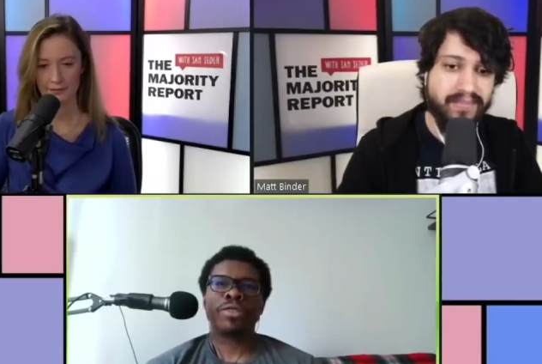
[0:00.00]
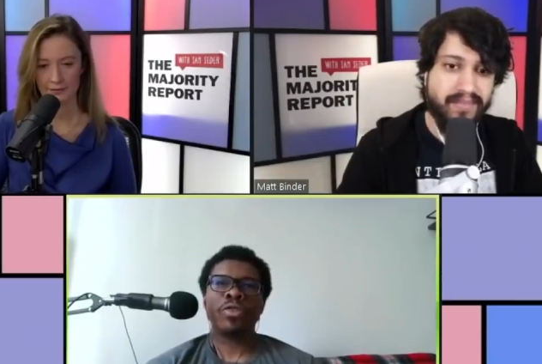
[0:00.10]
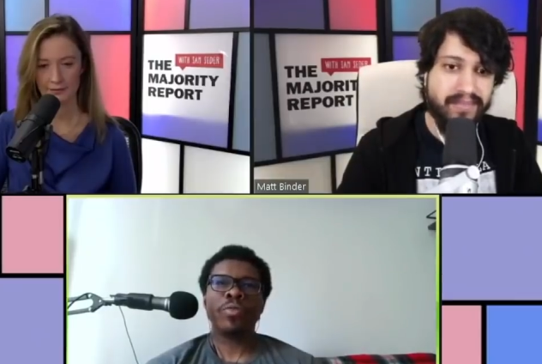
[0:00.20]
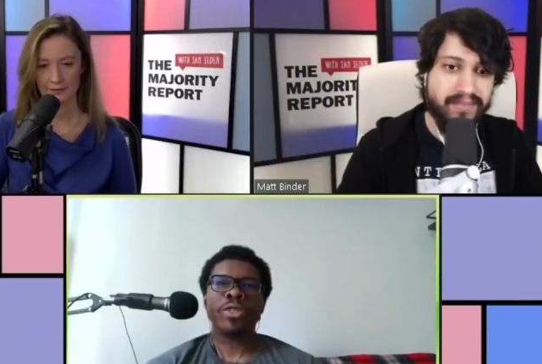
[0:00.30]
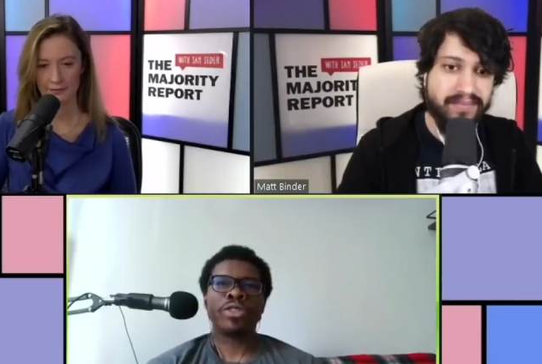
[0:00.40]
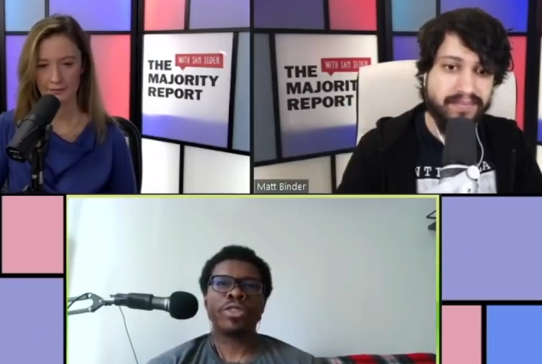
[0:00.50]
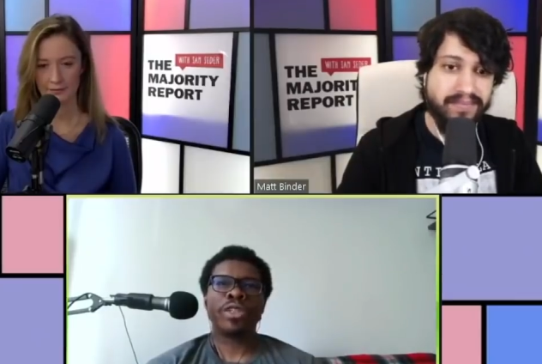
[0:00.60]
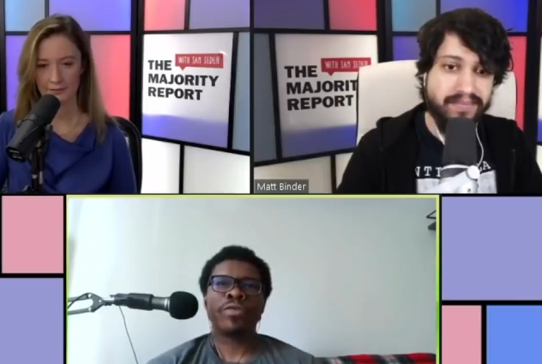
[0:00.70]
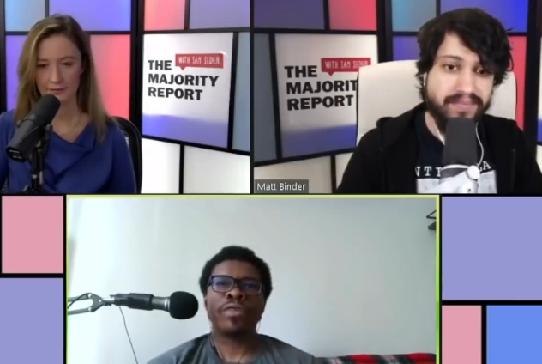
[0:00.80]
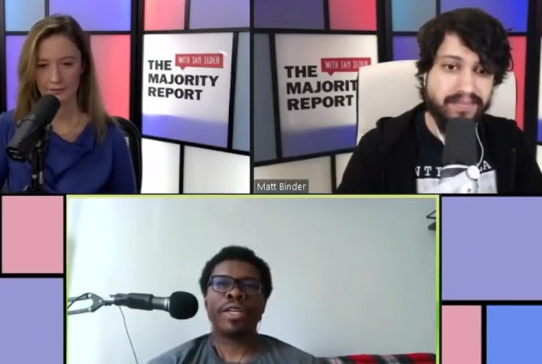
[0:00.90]
Speaker 1: so much
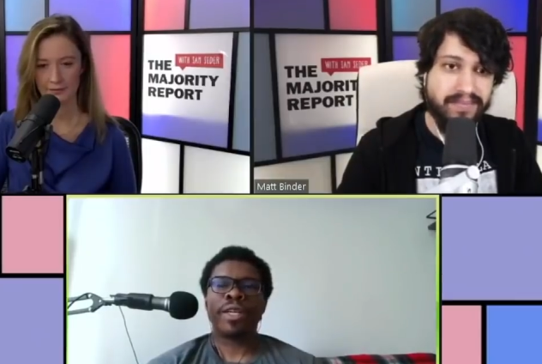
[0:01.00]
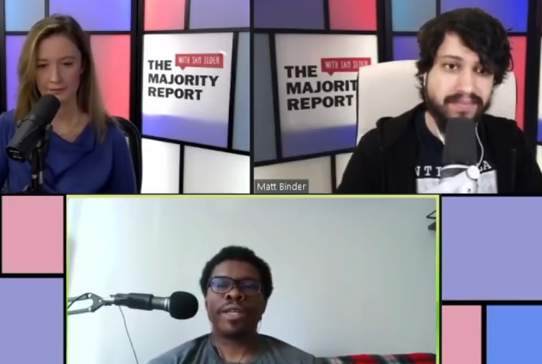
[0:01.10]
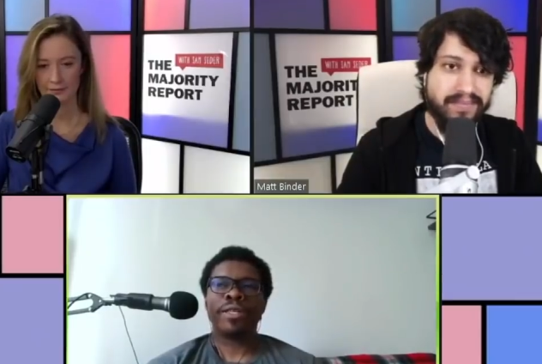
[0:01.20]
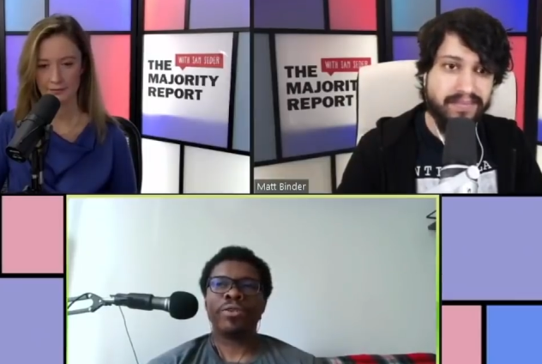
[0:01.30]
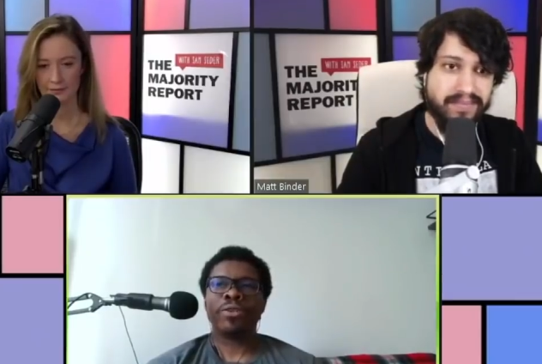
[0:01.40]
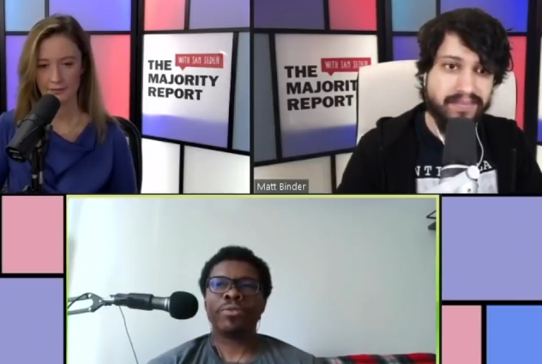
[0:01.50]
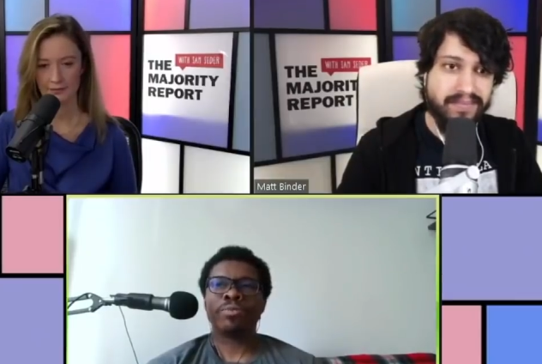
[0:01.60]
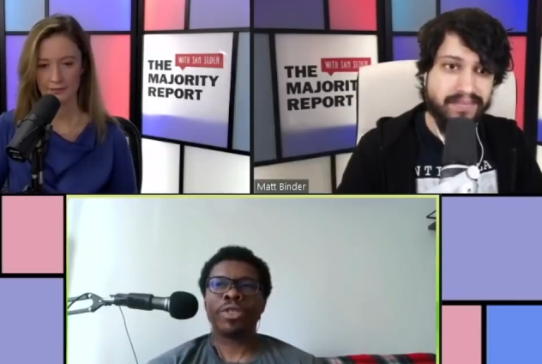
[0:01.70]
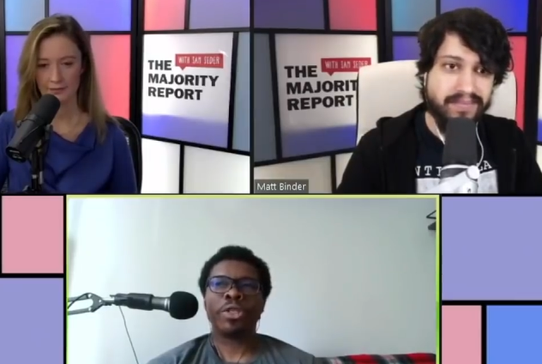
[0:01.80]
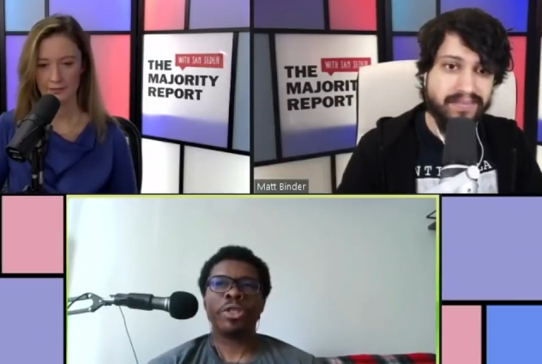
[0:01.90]
stuff that like you
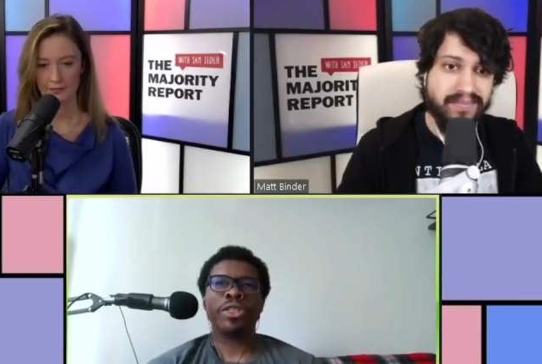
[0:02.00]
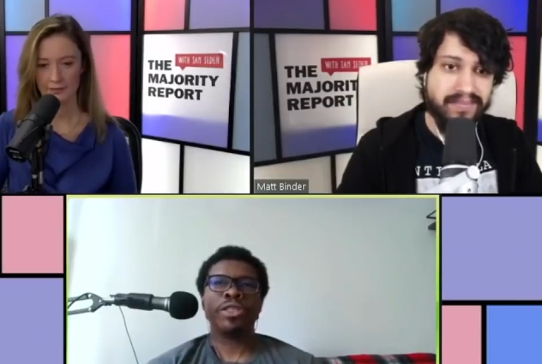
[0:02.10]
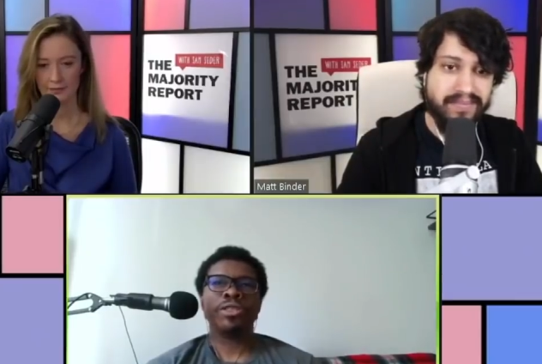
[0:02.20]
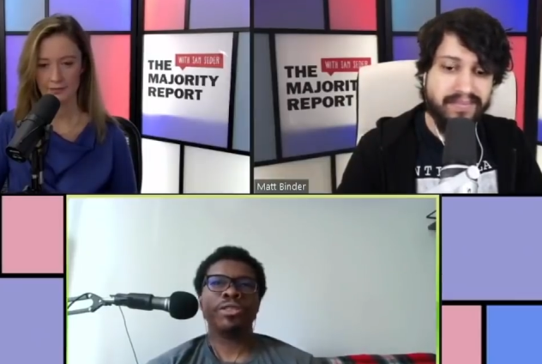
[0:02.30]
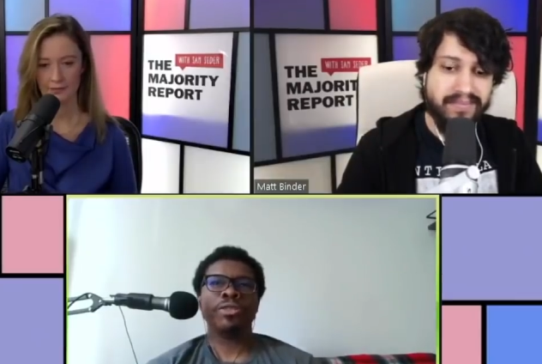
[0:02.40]
know the Clintons